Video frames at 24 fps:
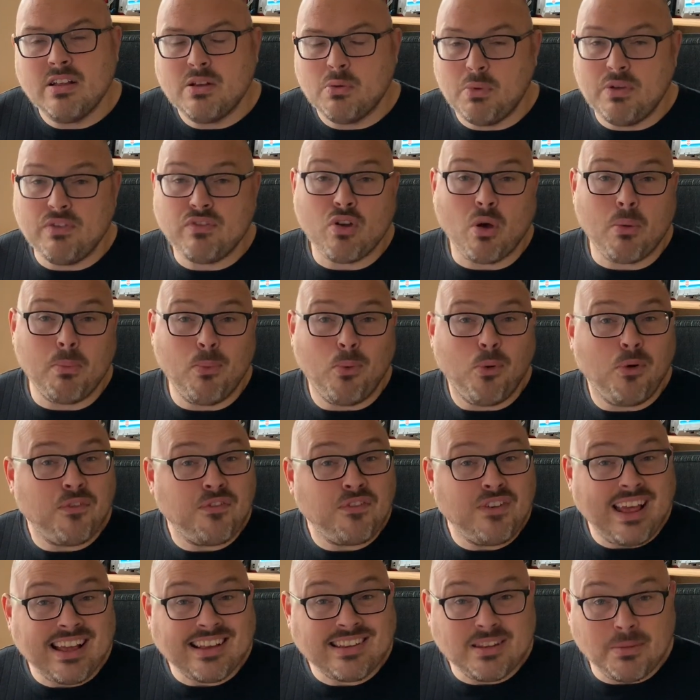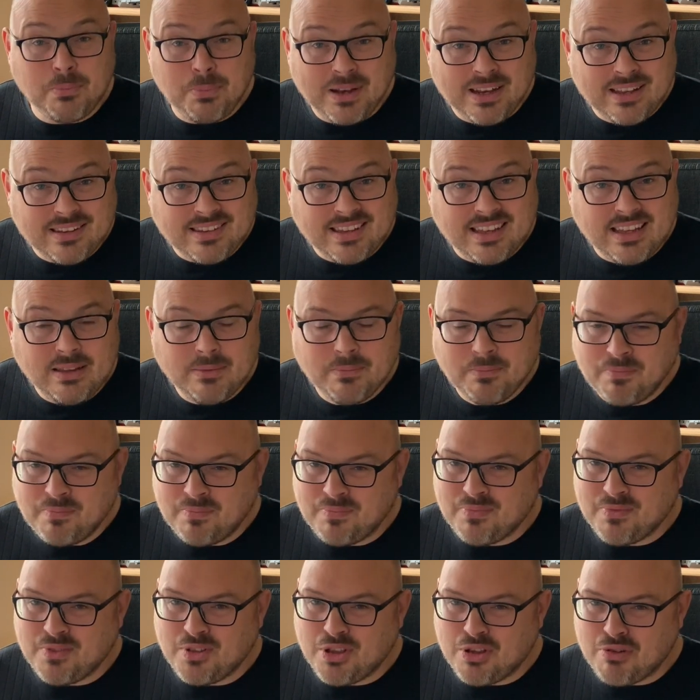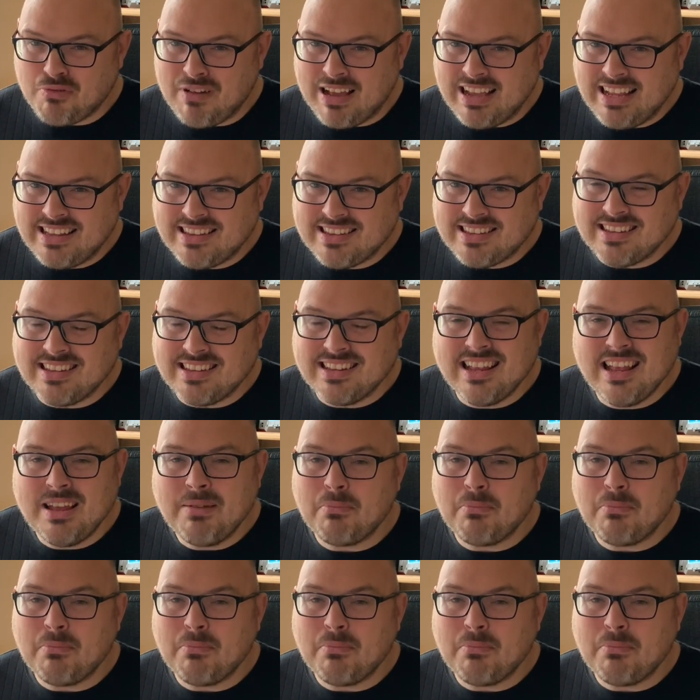We've got more flexibility, great,